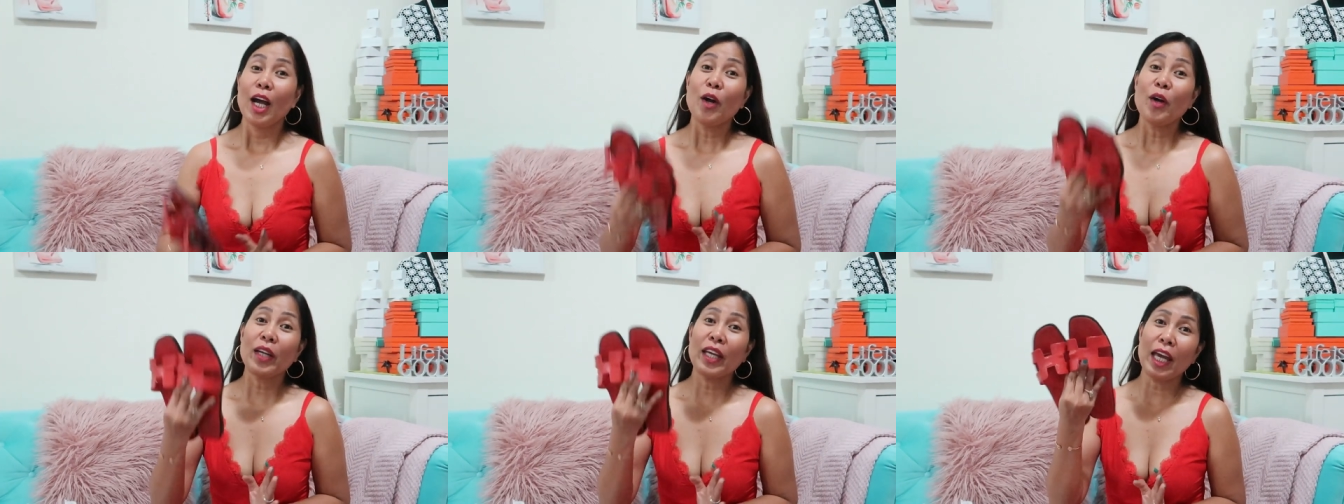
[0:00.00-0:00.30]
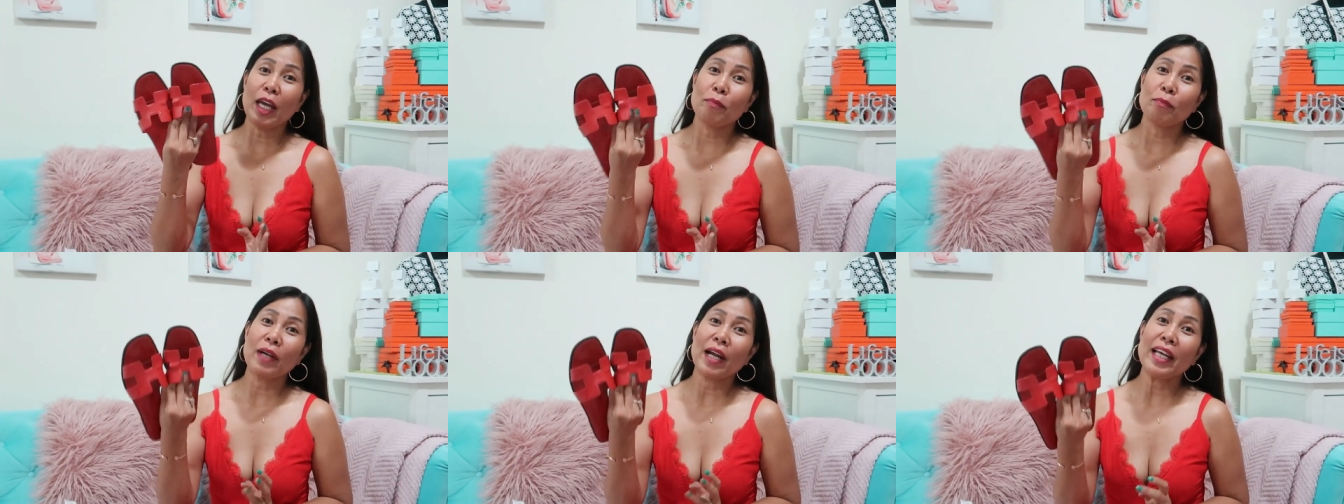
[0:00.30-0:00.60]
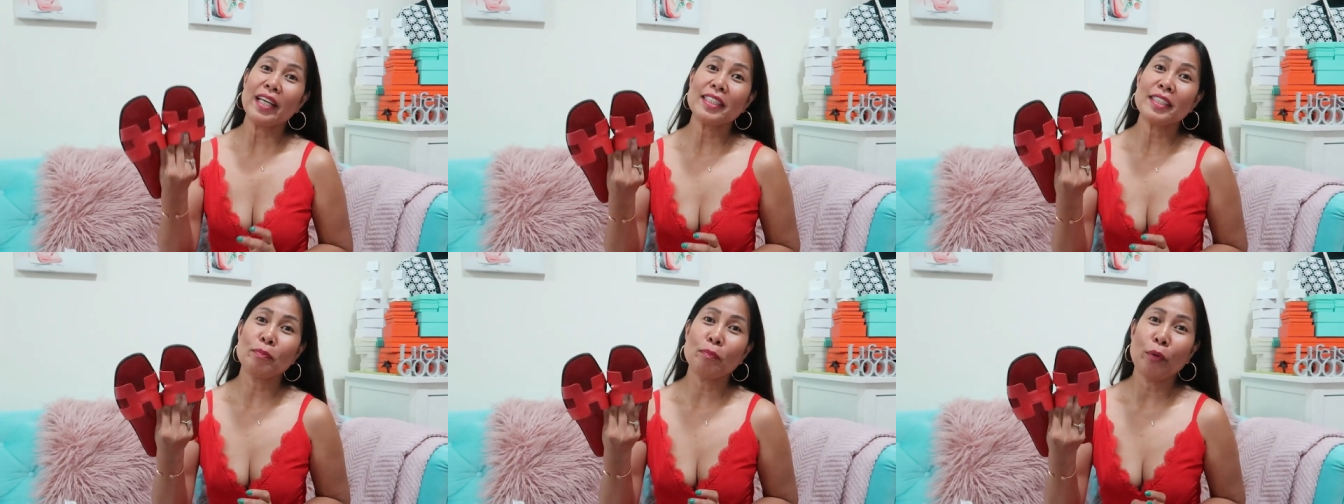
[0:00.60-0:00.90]
Okay,
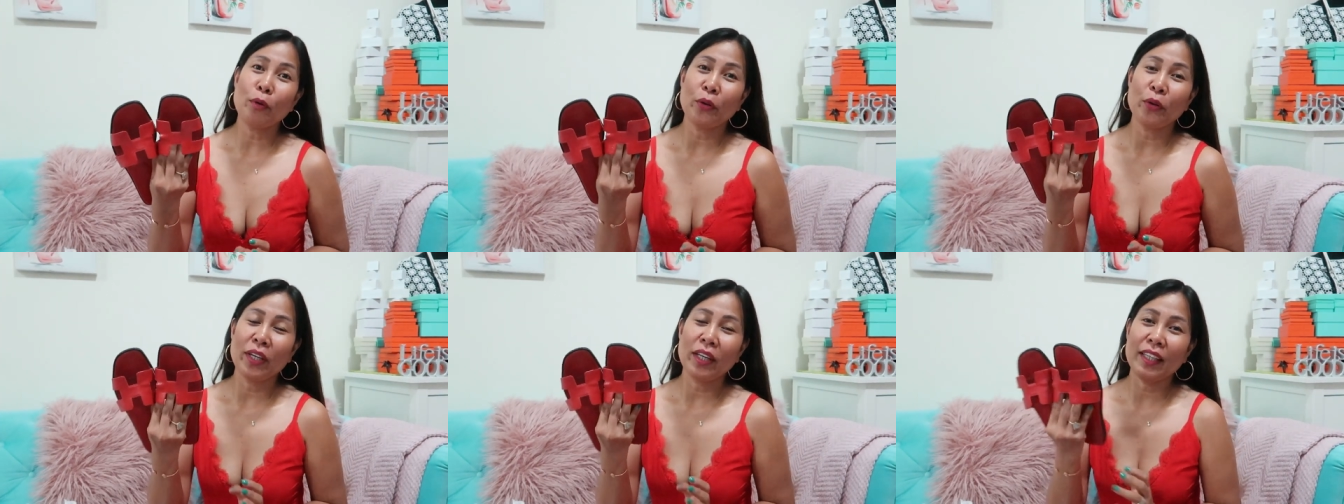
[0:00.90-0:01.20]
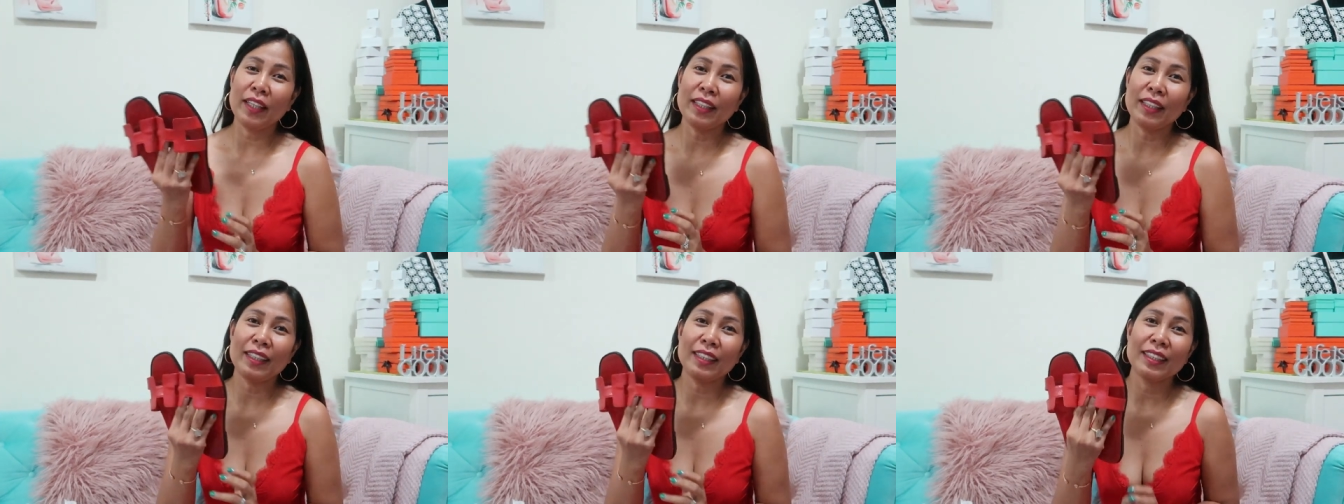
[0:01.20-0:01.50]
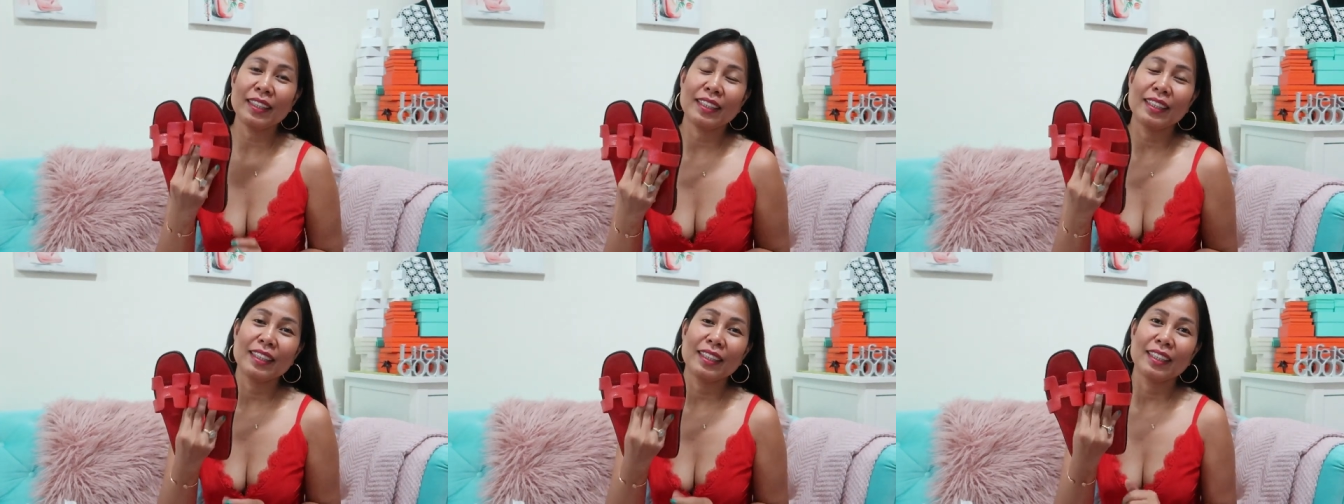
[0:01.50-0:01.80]
price point.
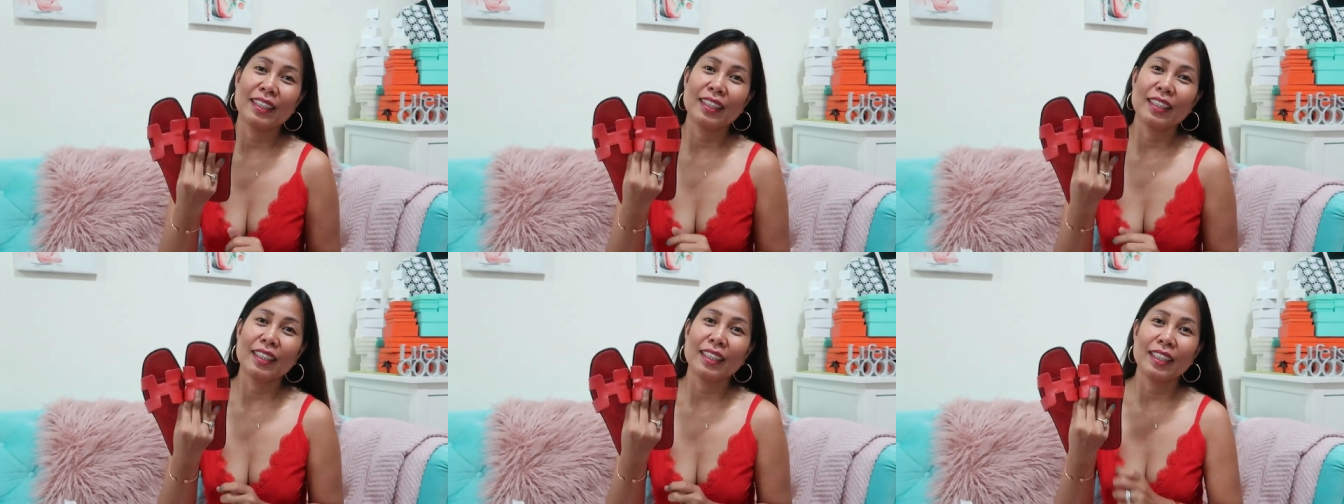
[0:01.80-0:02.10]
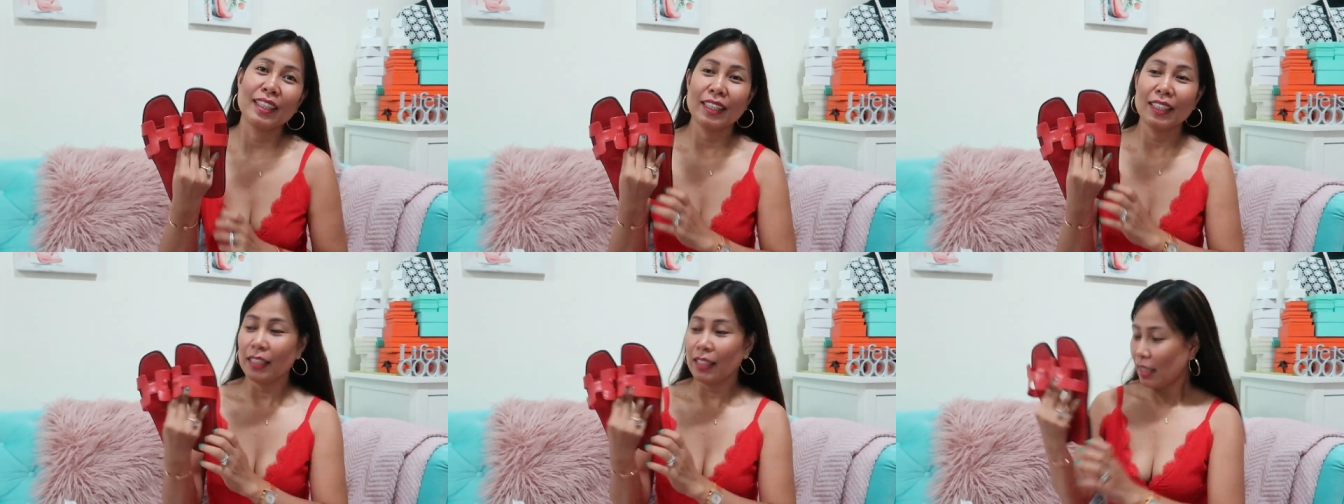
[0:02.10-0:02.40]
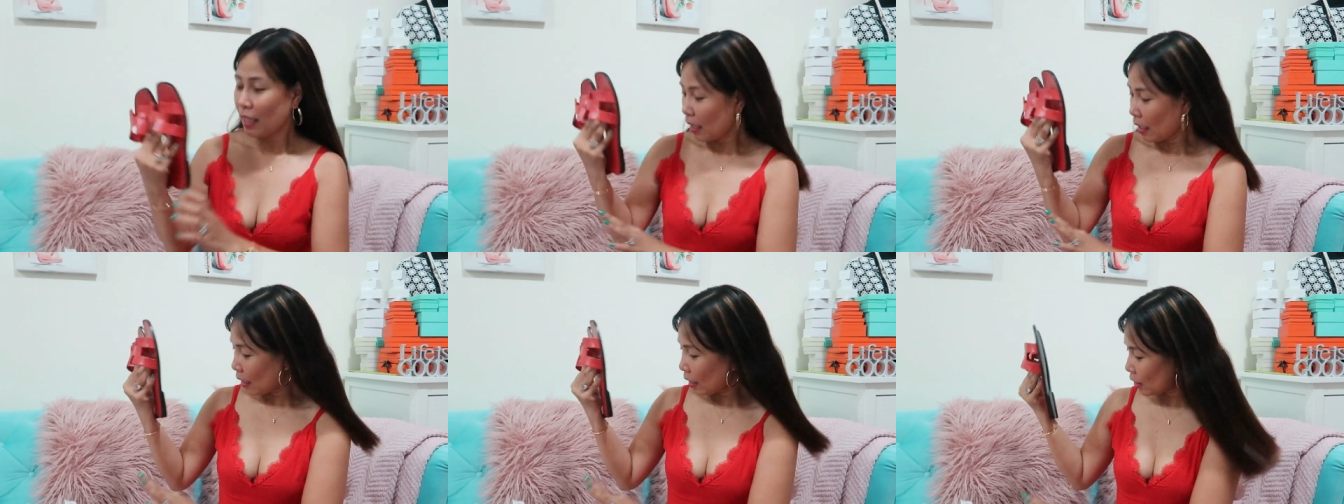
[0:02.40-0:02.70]

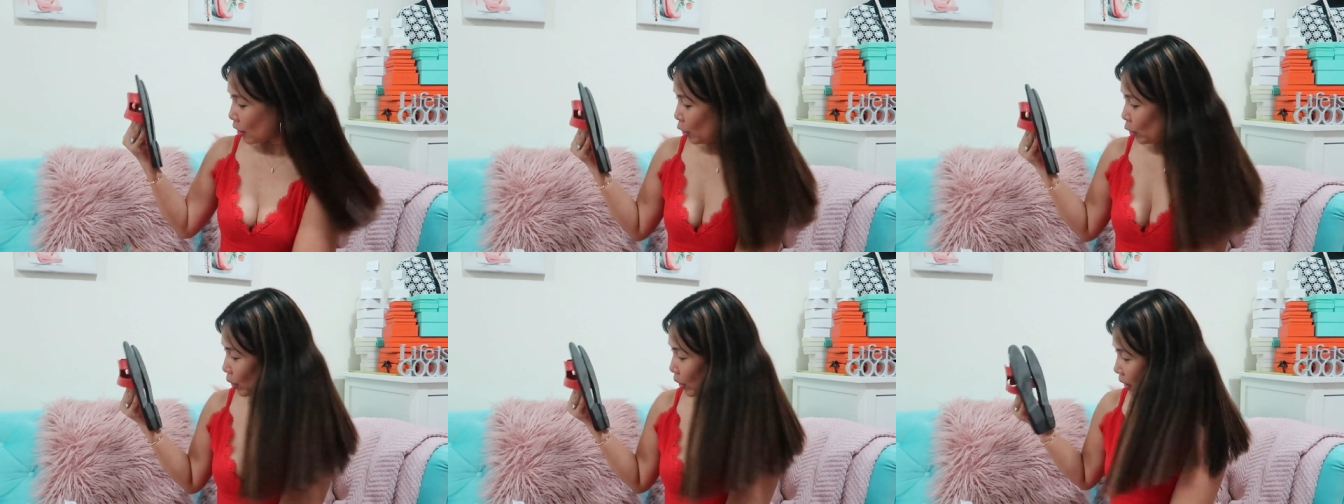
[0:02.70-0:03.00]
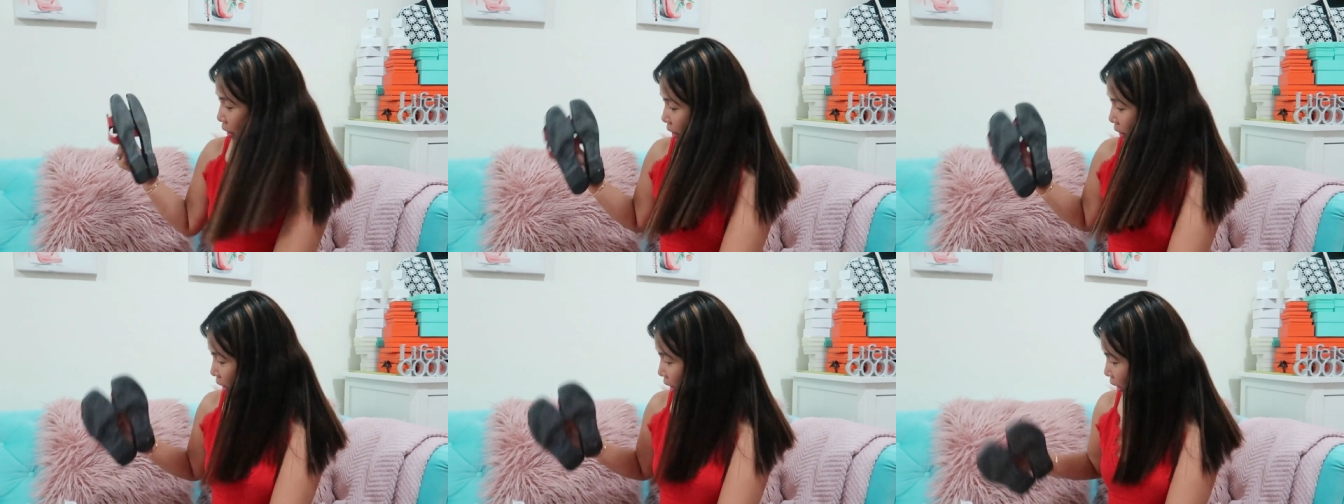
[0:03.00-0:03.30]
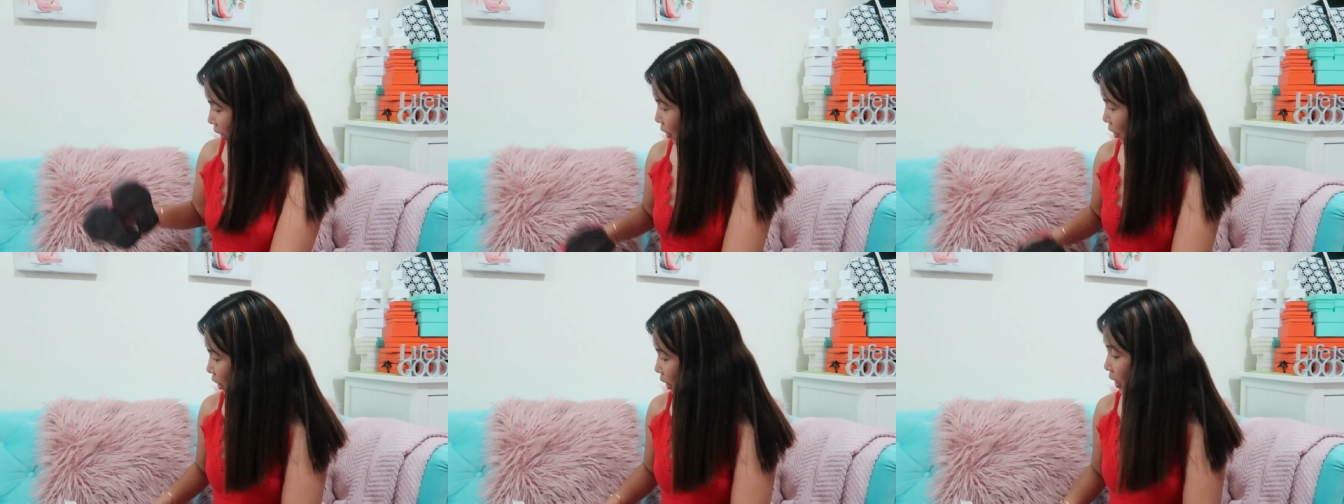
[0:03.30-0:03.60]
As you can
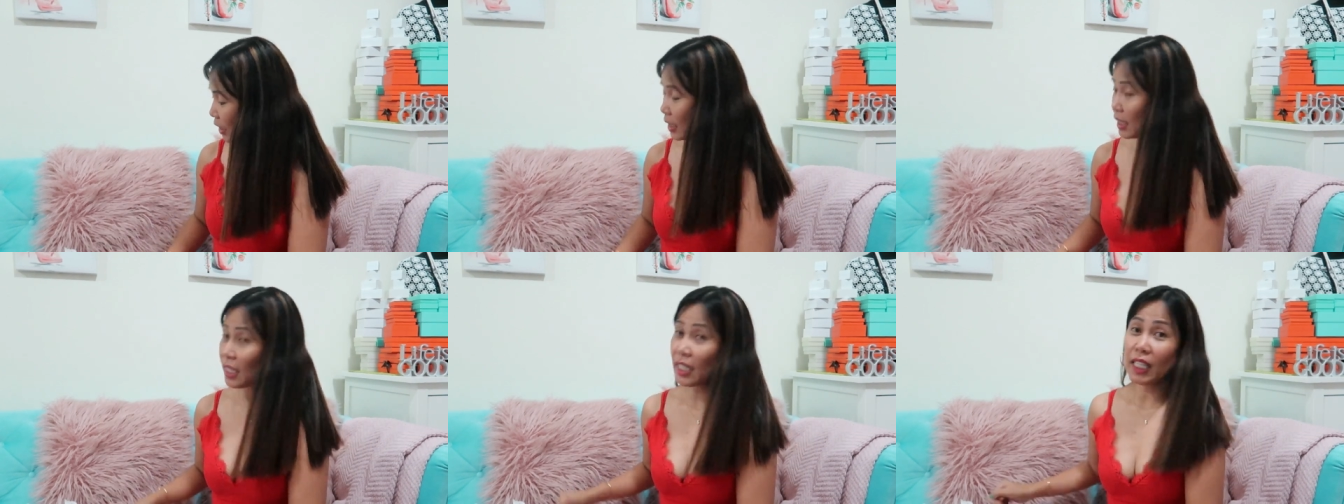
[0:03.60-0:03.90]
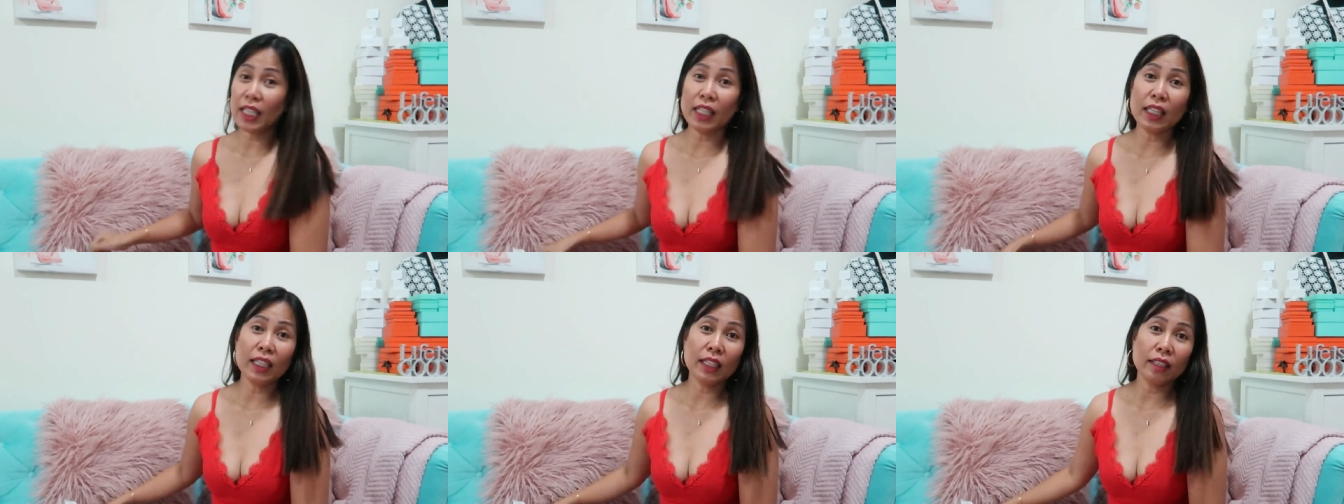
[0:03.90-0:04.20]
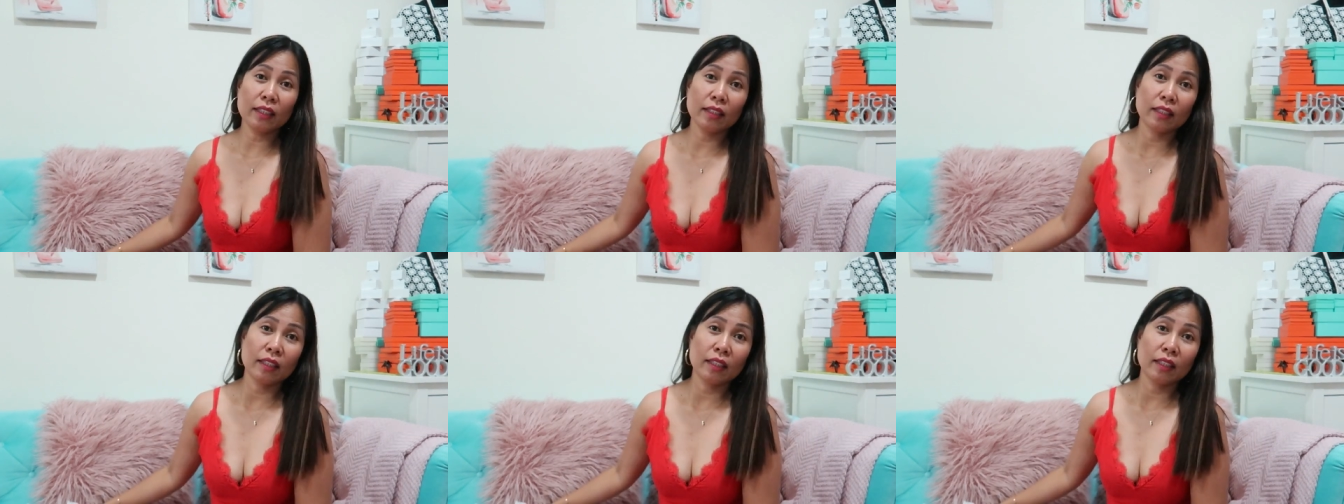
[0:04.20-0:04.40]
see in the receipt,